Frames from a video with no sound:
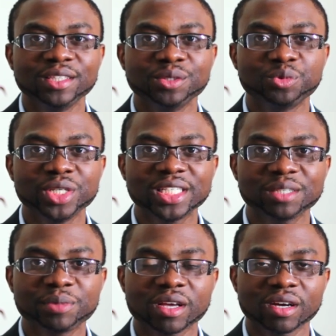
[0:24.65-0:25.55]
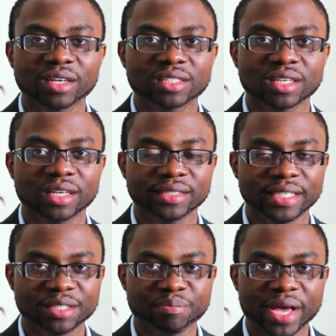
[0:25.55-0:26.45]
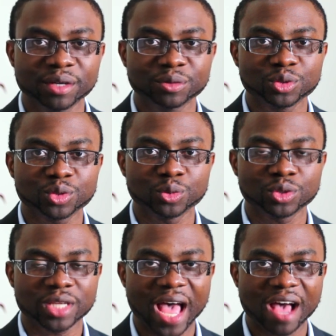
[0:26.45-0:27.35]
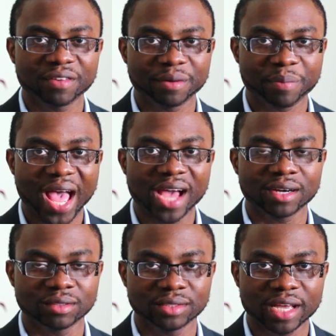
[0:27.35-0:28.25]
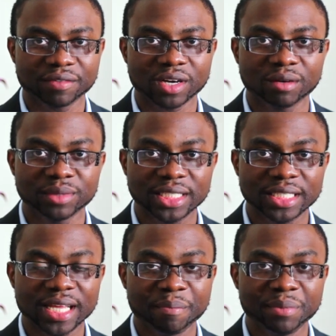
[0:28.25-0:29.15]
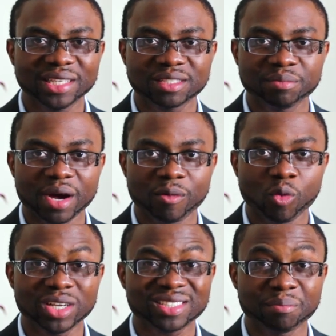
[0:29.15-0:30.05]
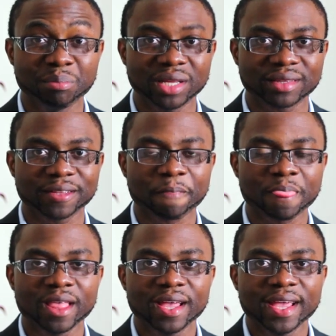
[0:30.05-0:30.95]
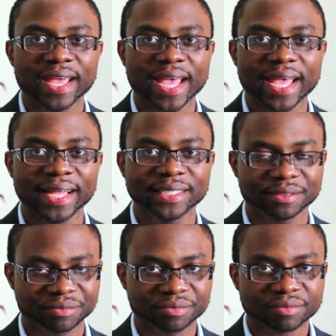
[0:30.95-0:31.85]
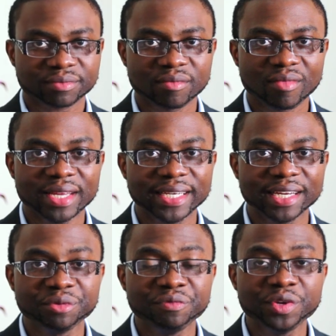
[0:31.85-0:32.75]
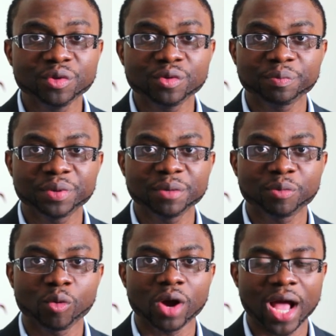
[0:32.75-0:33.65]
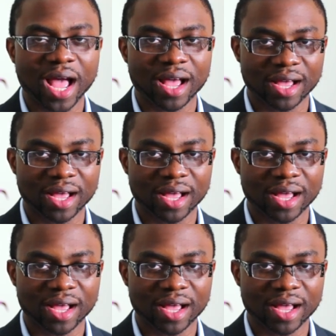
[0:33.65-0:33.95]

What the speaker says: The reason is because these medical schools have a panel. They have a committee that meets about once a month. And they review people